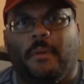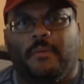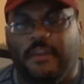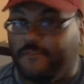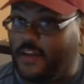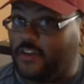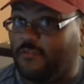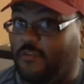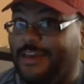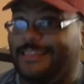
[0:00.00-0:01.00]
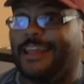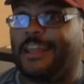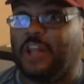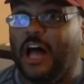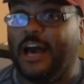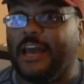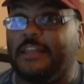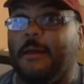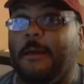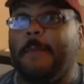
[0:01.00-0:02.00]
defensively the
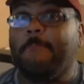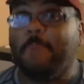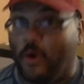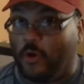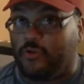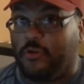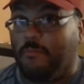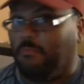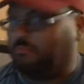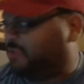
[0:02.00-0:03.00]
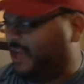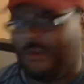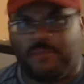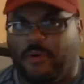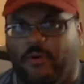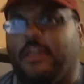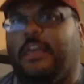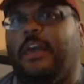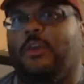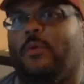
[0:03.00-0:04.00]
line emerge, playing much better. And
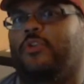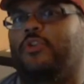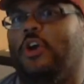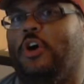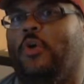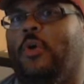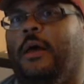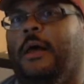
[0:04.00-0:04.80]
again, there was no